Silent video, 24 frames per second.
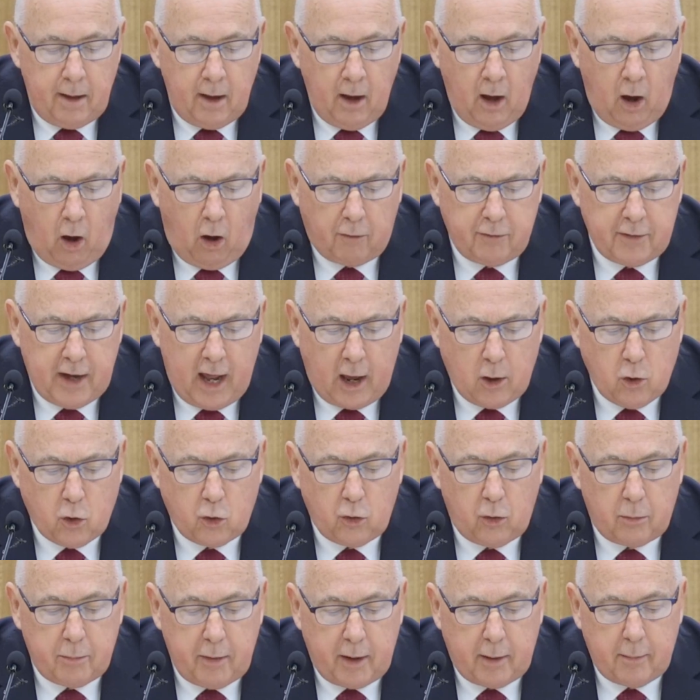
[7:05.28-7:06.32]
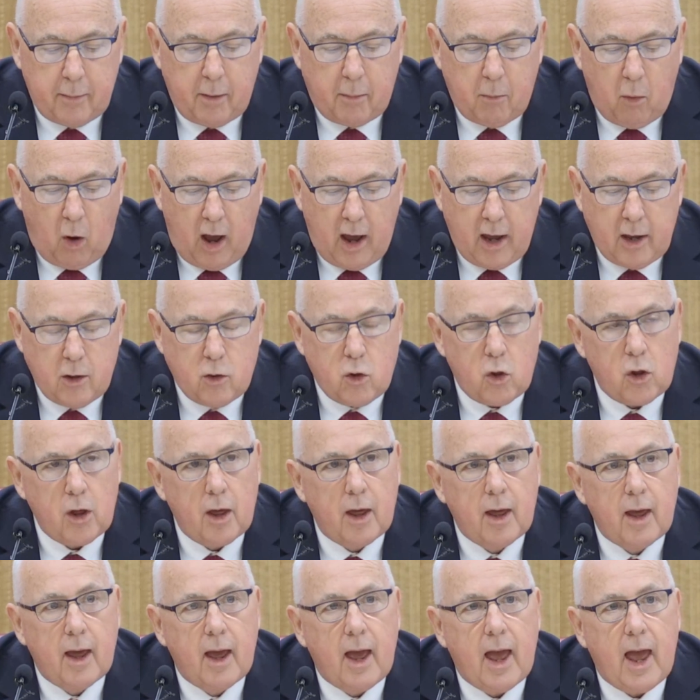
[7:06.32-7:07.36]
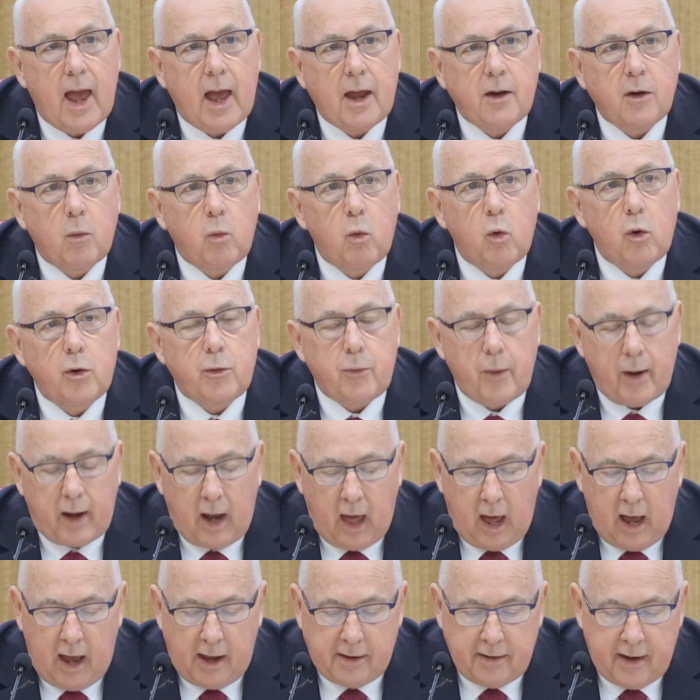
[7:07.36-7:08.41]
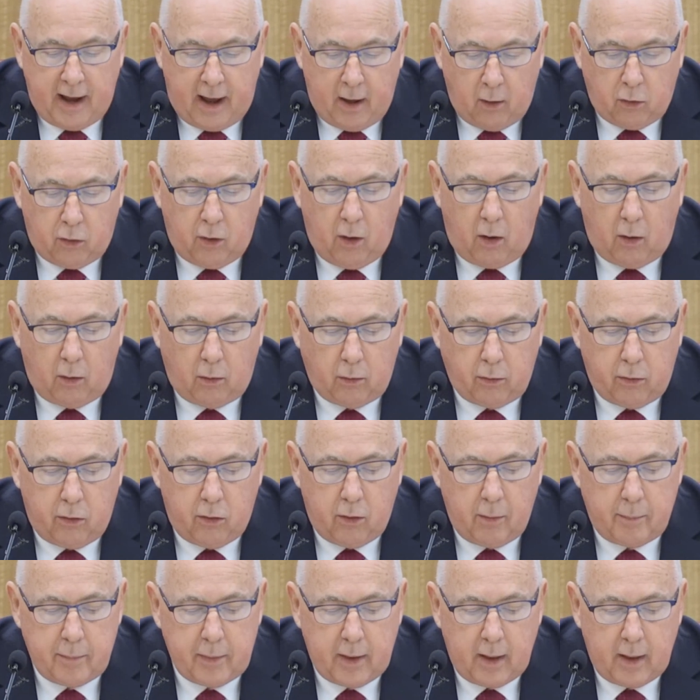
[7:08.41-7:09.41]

of national minimum wage and award-reliant households